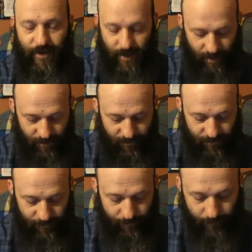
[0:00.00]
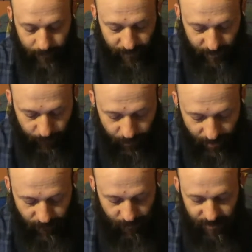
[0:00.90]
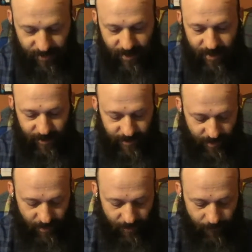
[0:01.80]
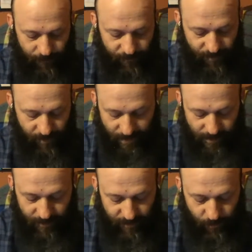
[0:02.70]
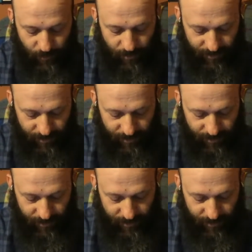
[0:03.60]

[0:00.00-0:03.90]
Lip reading: the proverb tonight, that we're going to